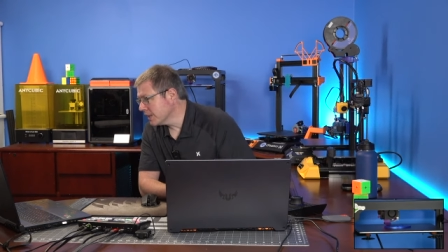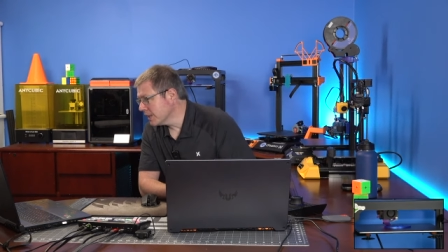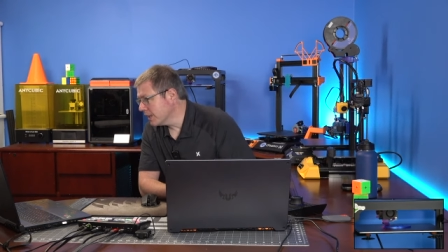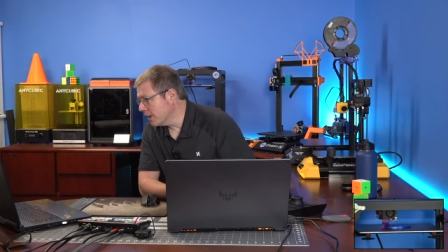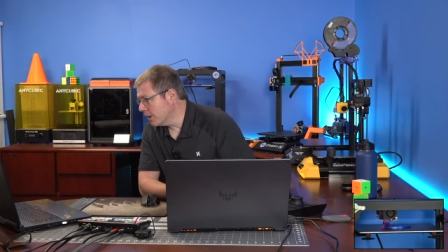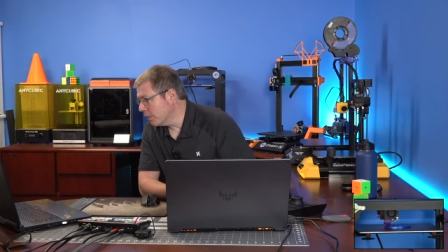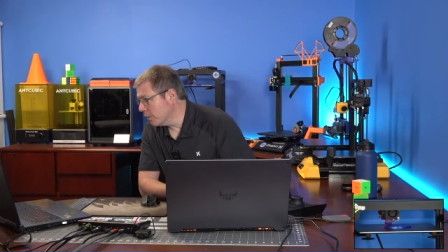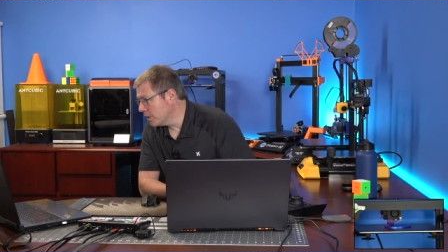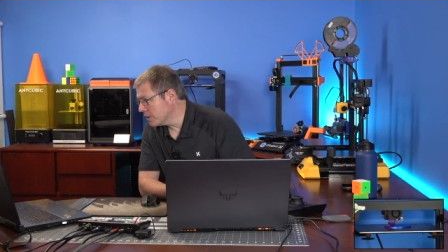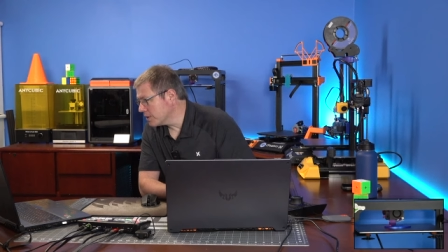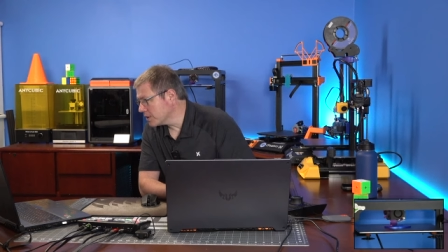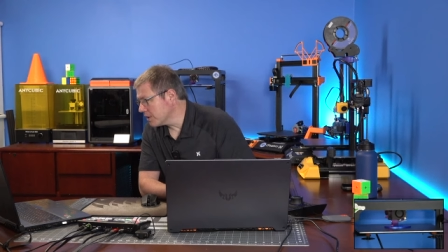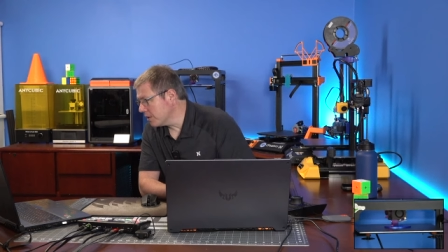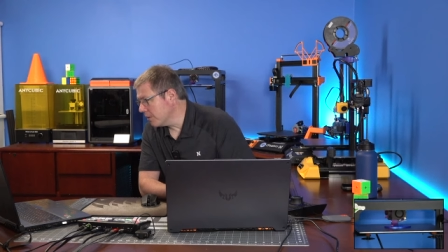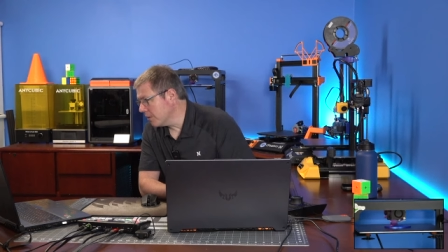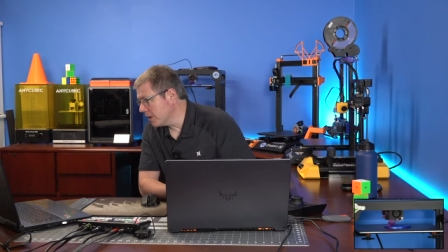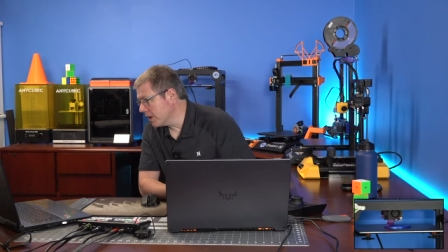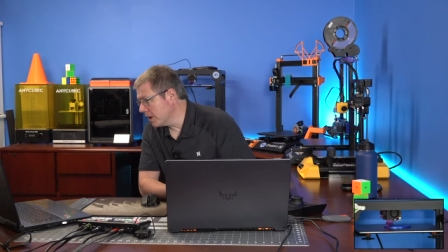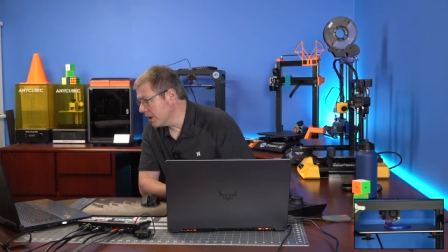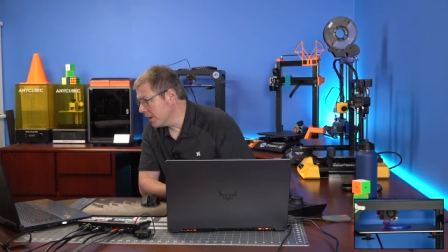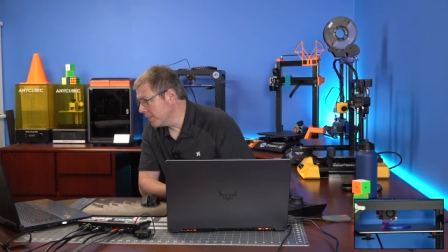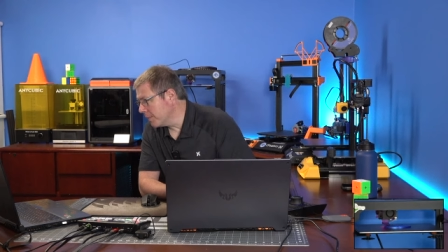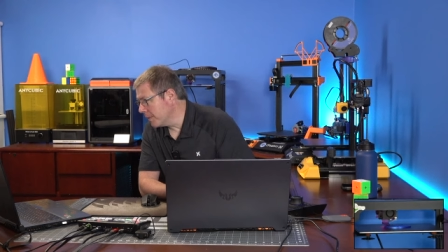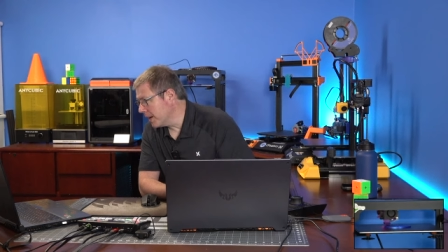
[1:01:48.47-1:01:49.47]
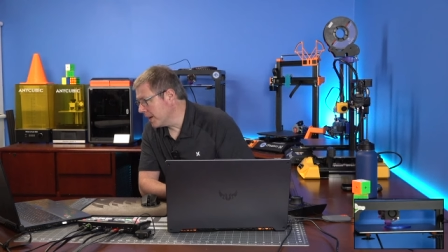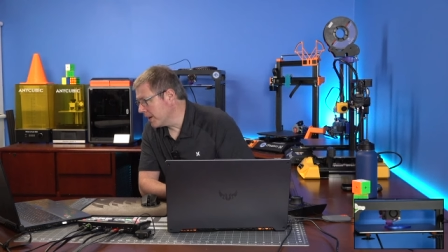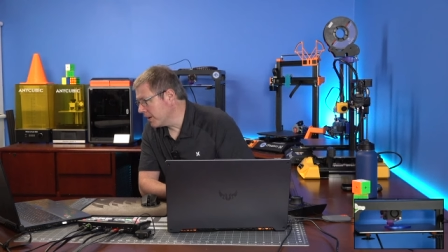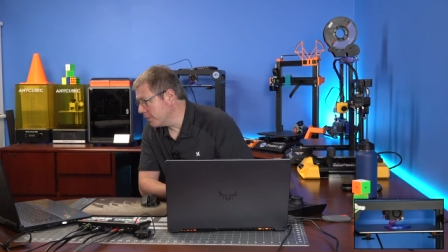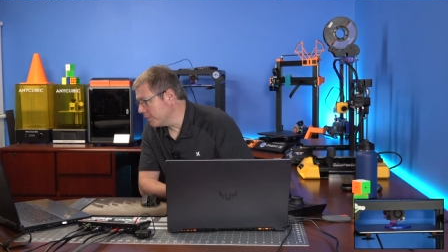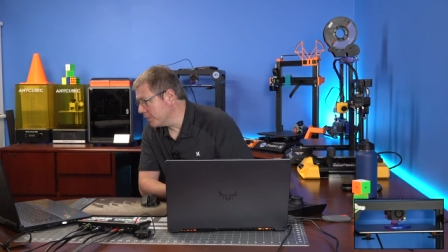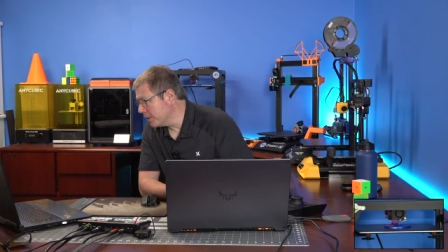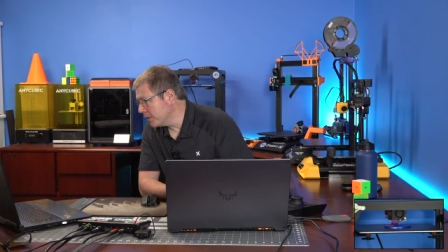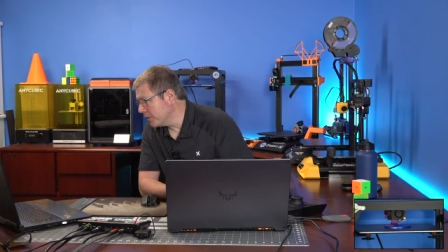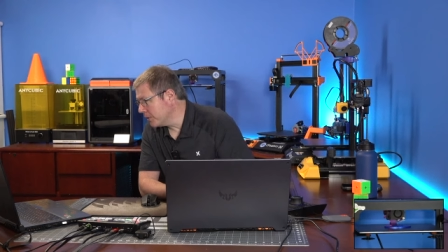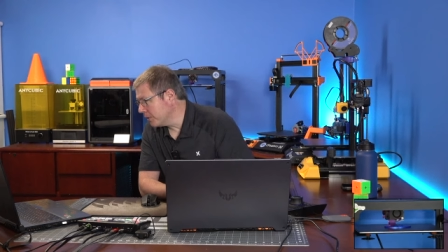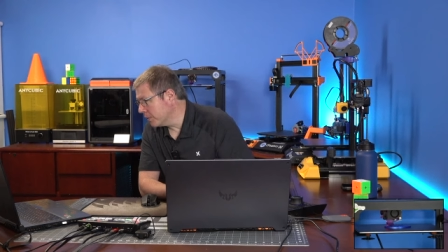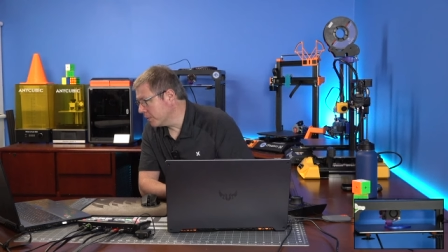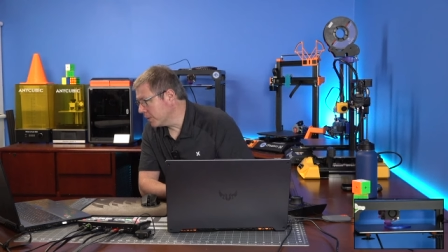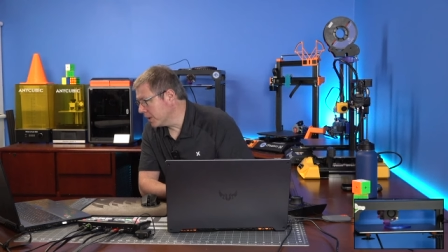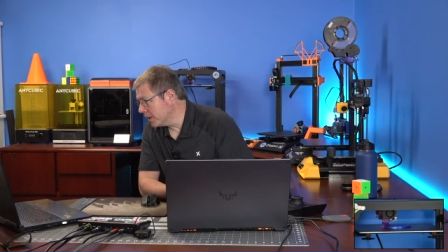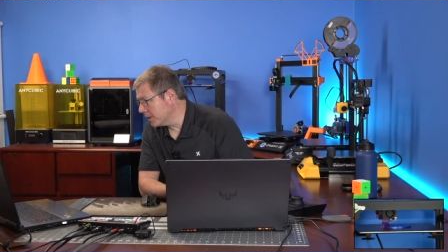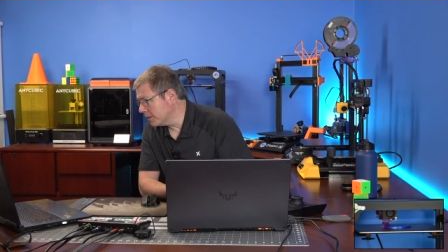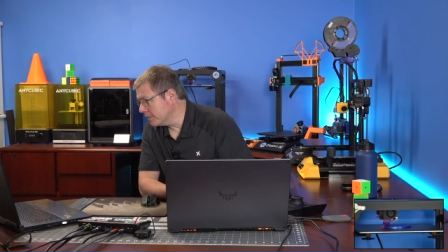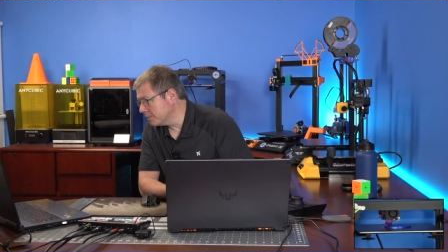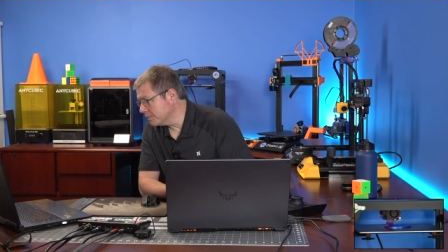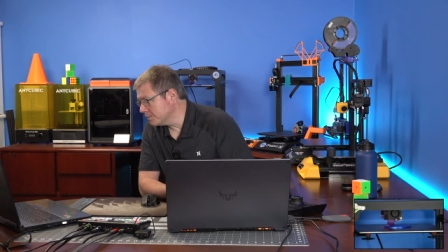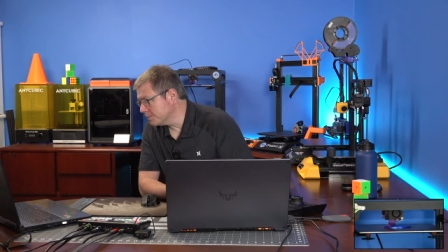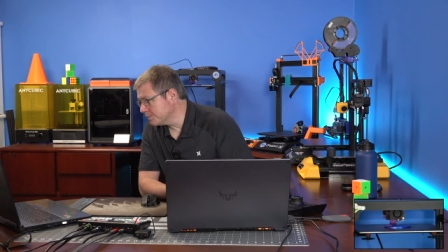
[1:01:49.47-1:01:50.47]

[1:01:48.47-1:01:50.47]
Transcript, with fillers: What's going on, man? Hope you're doing well.